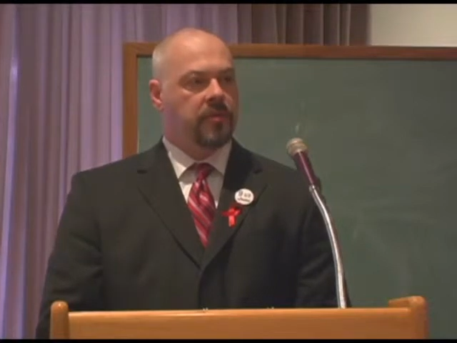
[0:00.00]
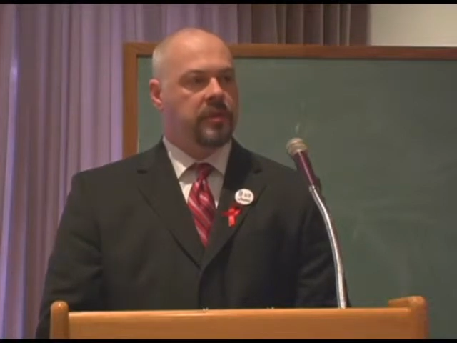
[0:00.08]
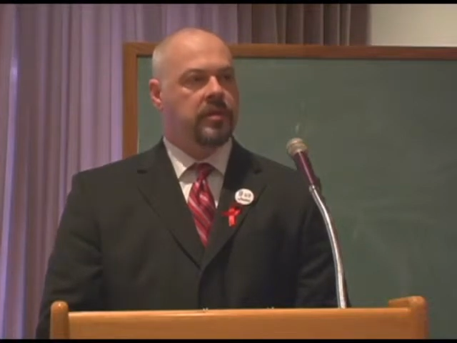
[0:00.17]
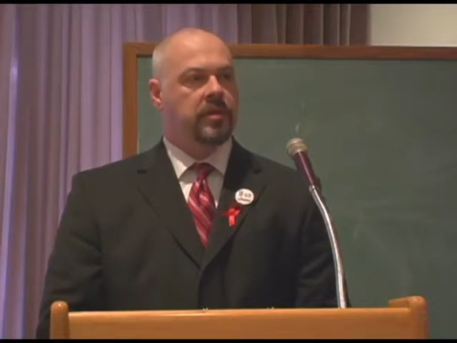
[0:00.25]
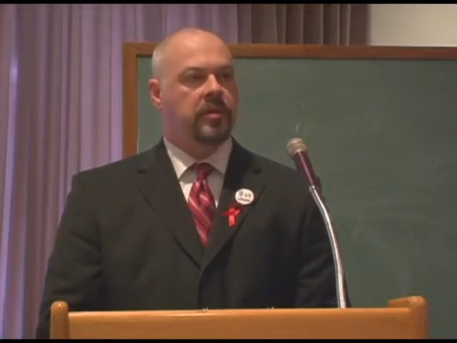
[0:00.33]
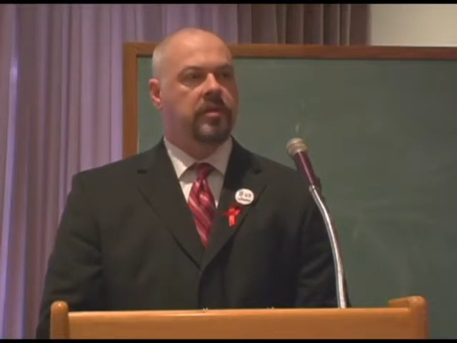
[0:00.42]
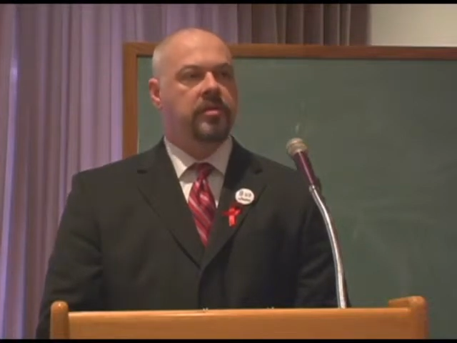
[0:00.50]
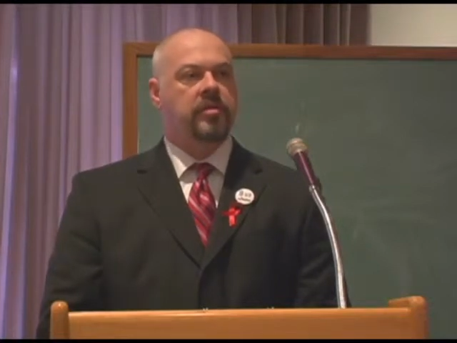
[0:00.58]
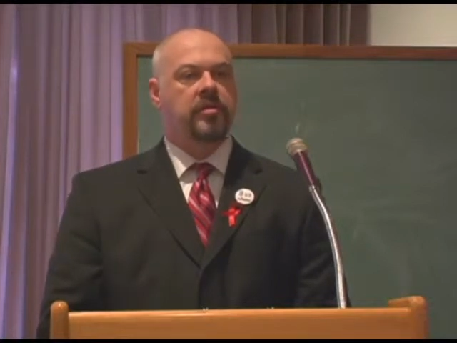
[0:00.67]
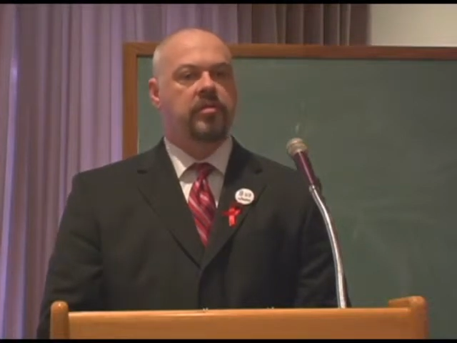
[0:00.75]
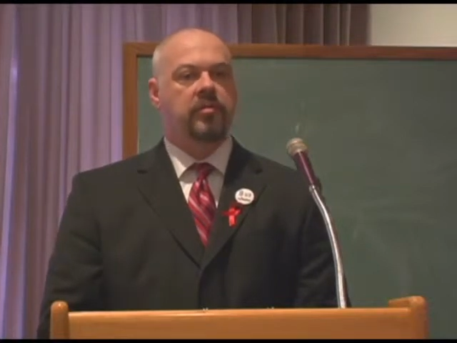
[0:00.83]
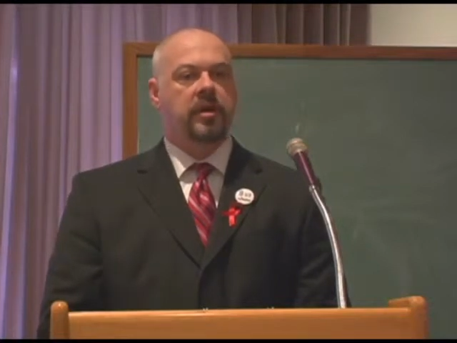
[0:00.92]
We took this
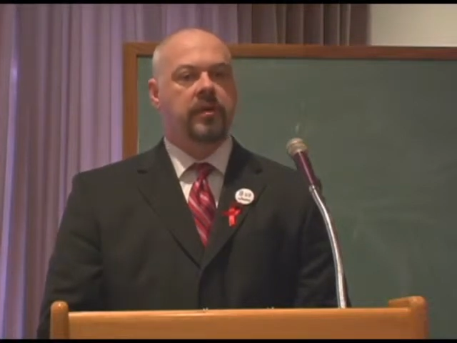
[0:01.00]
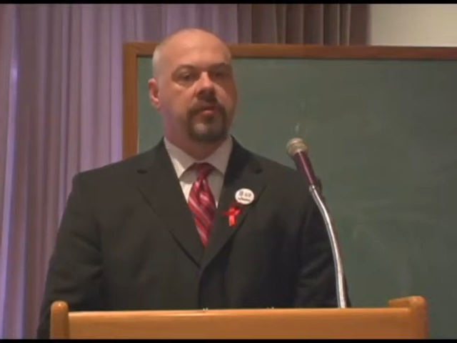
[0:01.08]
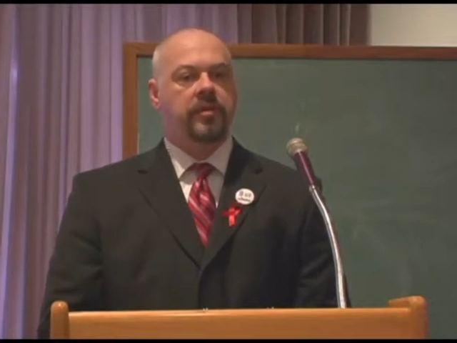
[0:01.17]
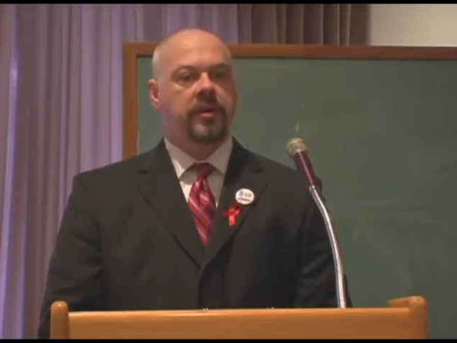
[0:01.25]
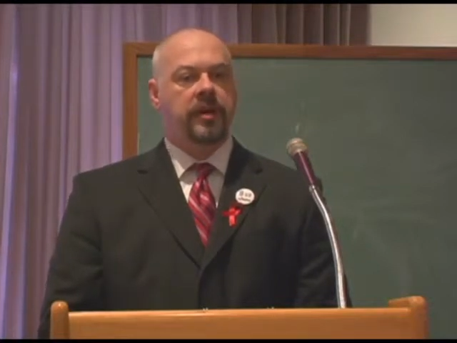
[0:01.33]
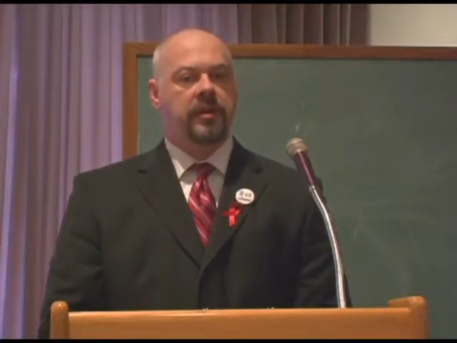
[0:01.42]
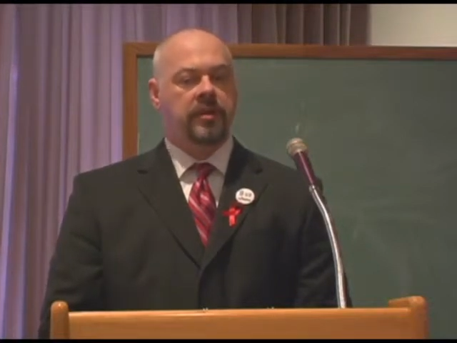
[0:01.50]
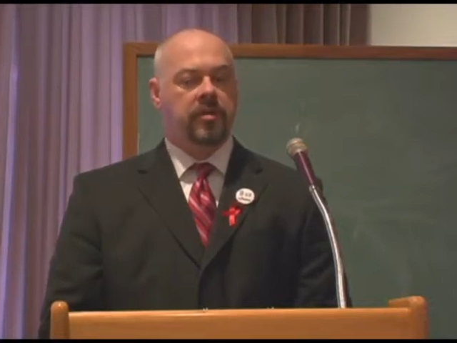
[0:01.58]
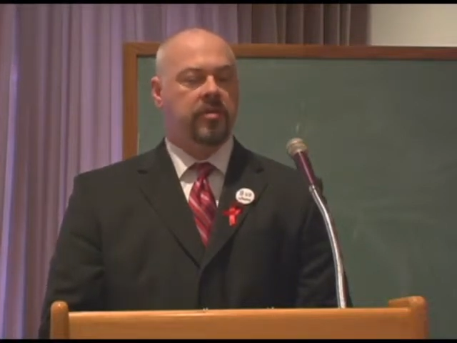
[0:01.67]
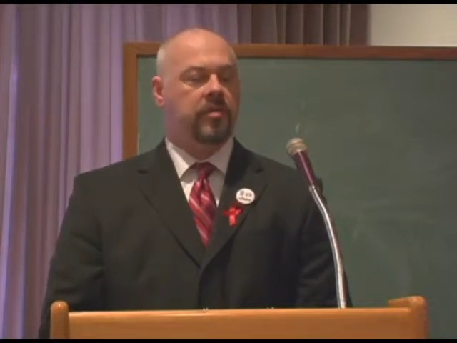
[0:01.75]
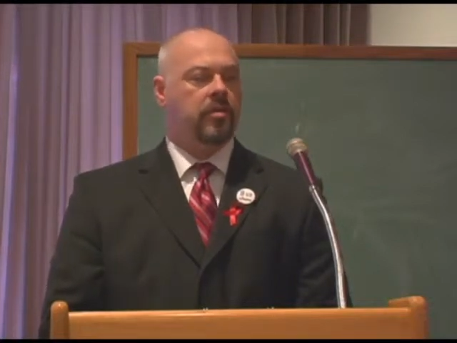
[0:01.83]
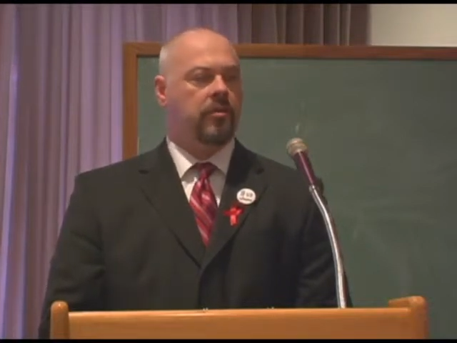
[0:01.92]
as a way of saying,
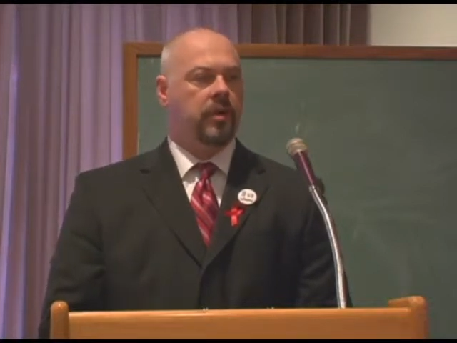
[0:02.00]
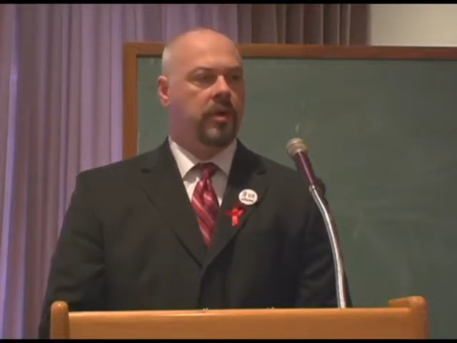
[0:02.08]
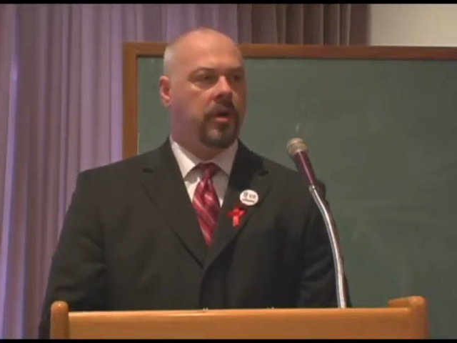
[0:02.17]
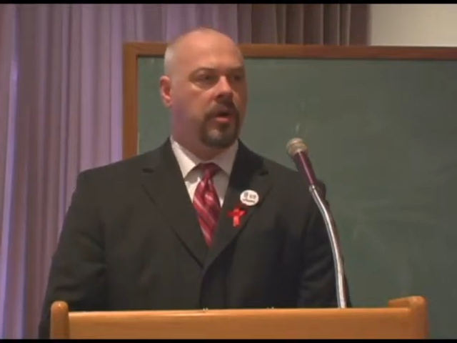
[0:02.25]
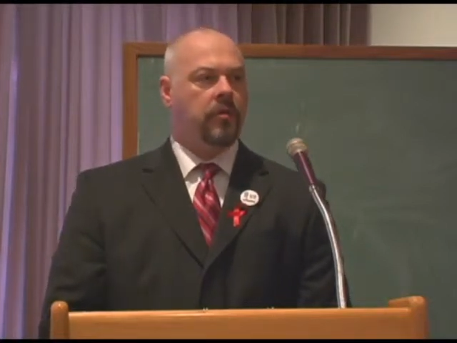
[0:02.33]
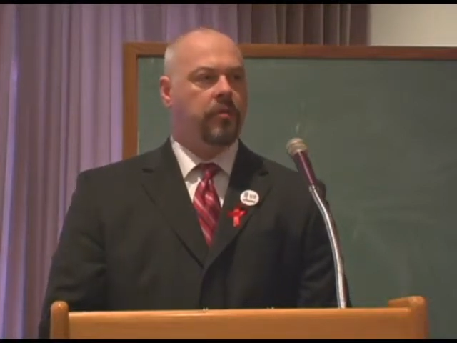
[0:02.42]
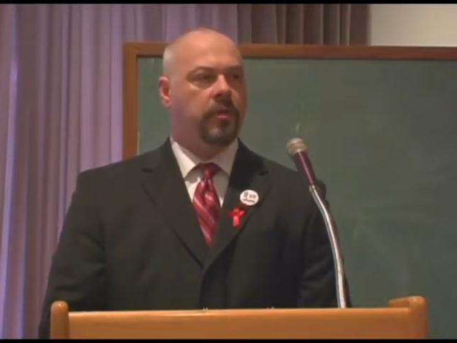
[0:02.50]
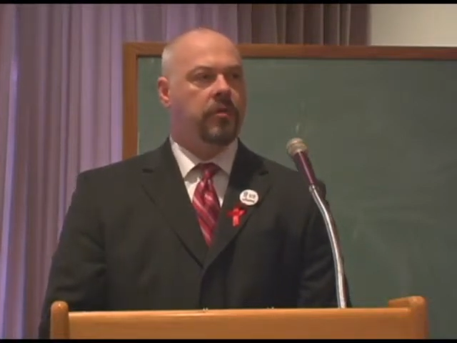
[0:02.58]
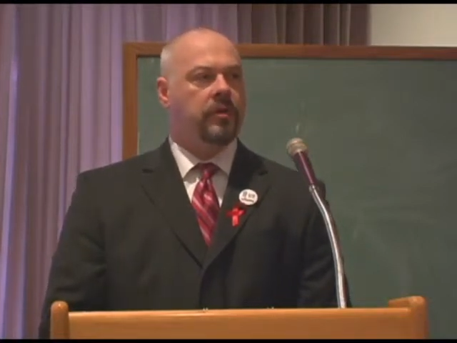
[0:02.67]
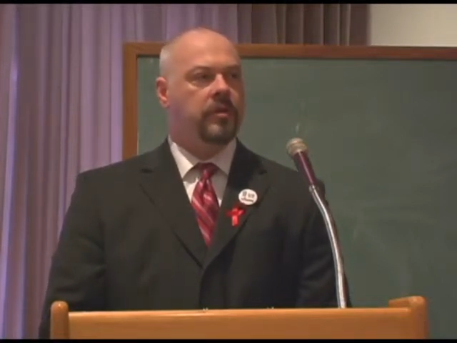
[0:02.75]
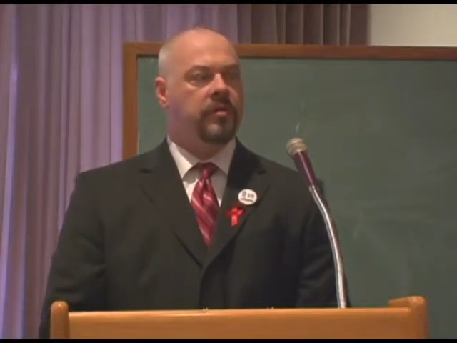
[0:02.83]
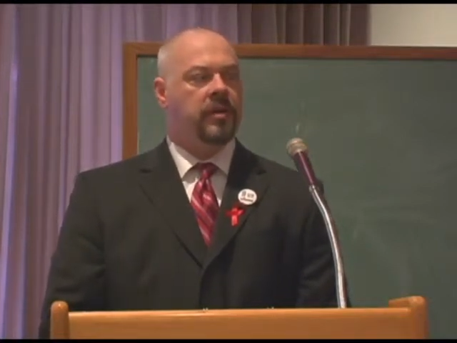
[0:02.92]
this is who we are. We're
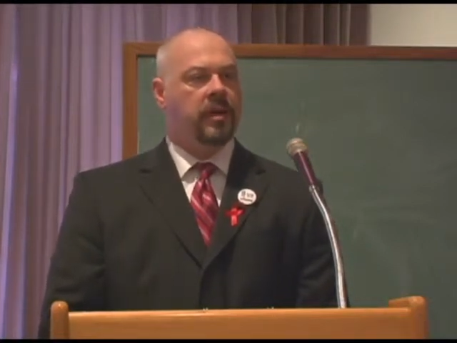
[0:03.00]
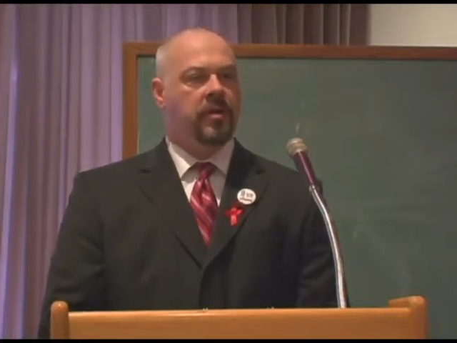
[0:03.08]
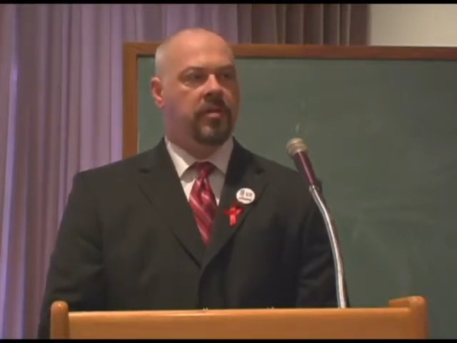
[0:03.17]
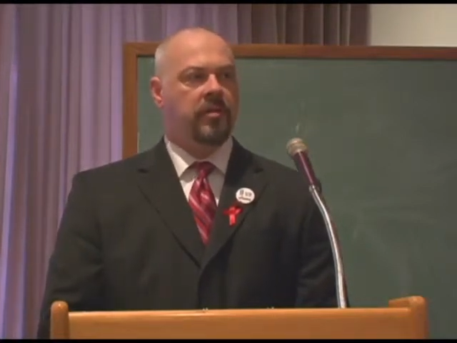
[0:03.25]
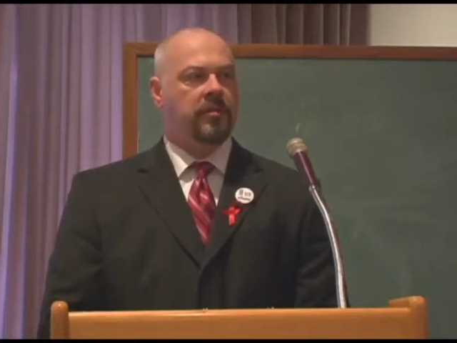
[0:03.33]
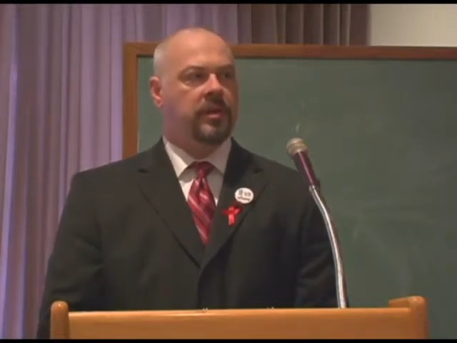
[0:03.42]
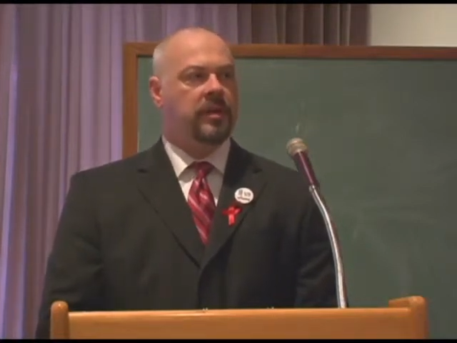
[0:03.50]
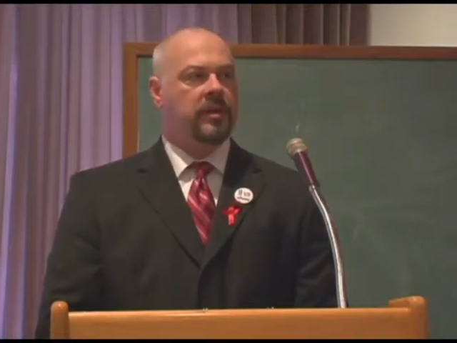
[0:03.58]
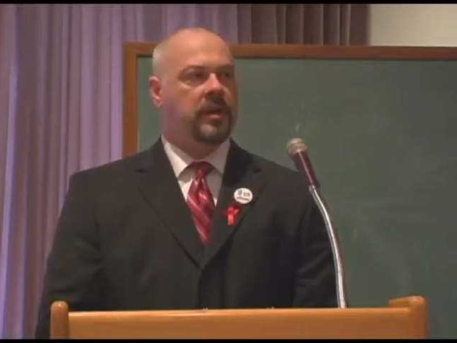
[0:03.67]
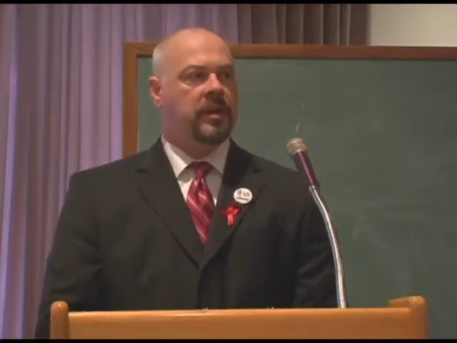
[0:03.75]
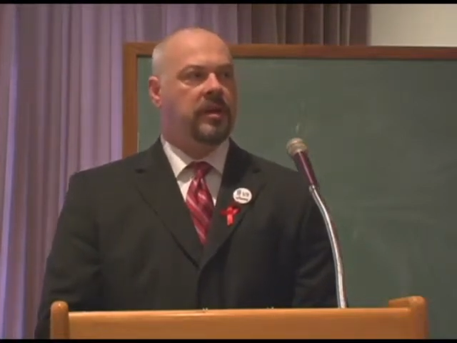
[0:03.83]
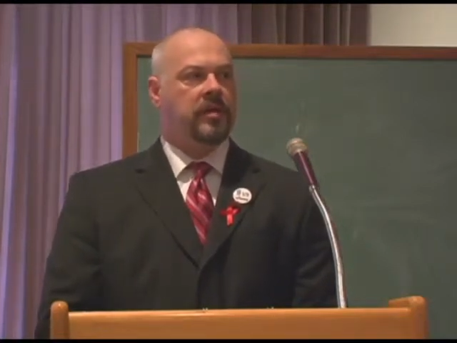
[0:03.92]
going to take something
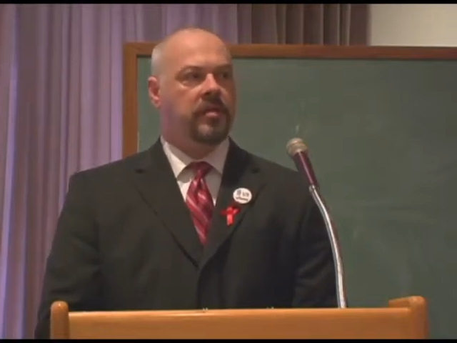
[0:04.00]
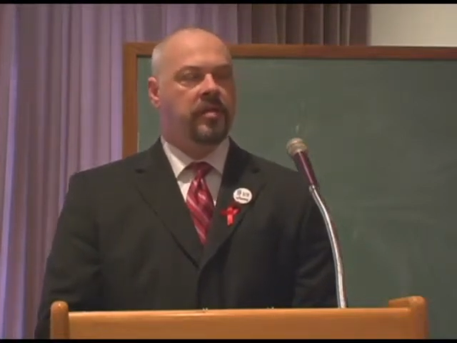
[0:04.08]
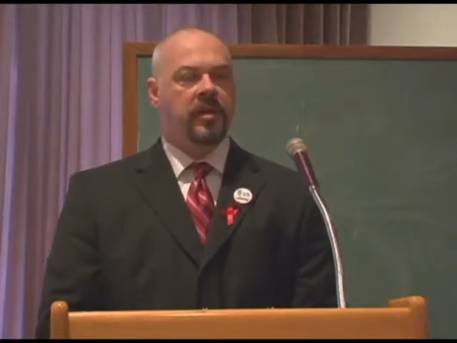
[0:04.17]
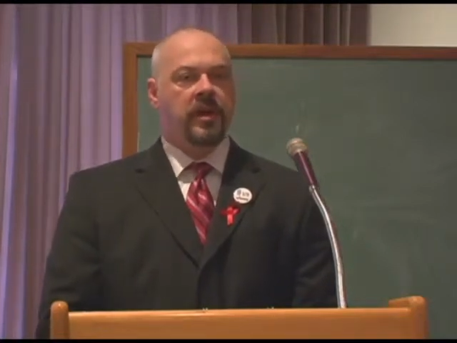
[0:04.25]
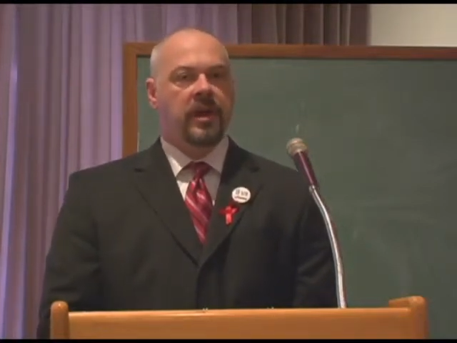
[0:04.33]
that is